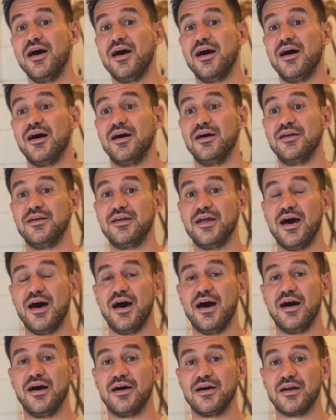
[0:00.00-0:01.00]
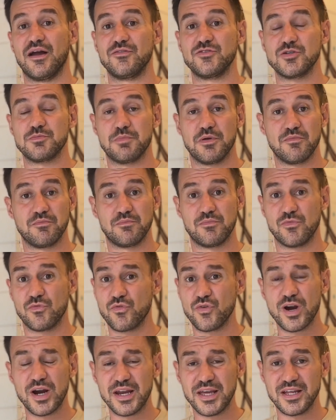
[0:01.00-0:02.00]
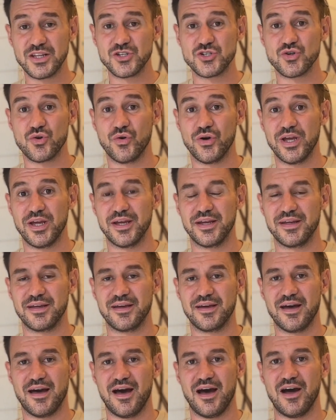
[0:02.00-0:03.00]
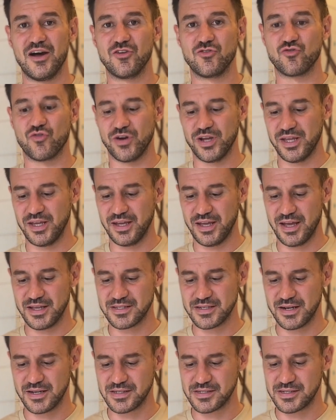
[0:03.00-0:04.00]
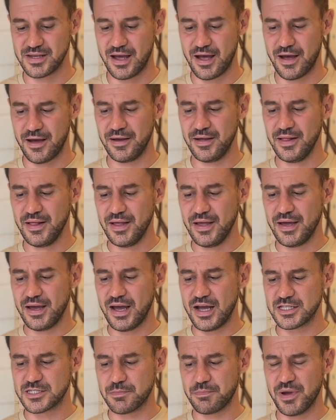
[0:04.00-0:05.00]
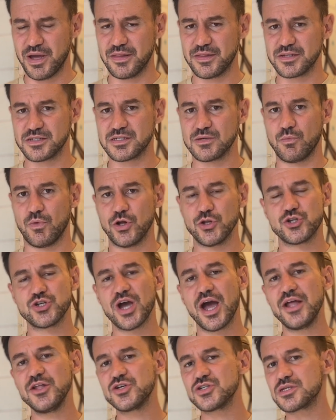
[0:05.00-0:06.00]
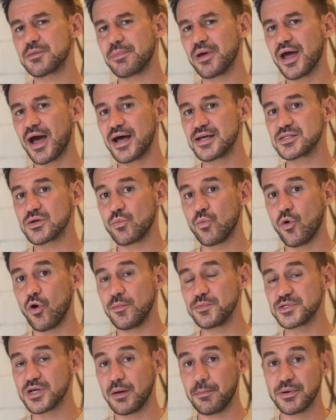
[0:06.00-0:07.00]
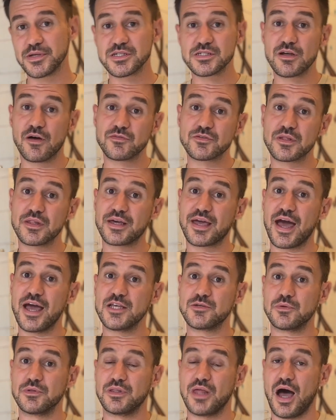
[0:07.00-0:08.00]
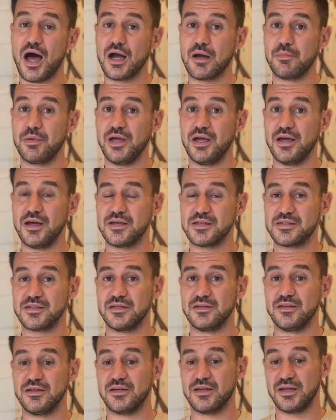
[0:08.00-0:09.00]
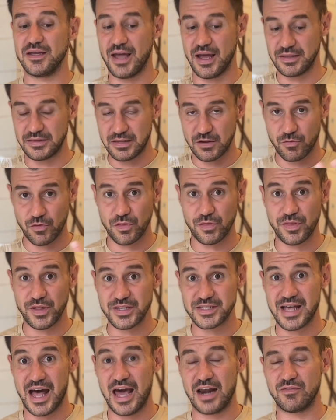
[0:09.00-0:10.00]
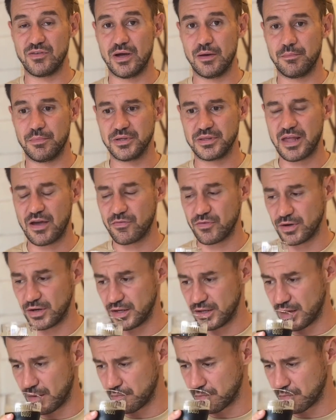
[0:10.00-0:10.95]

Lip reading: and I've just been really enjoying drinking it. And it's a beer that somewhat changes a bit as it warms up, as is often the case with dark beers, and you can get different things out of it. But definitely,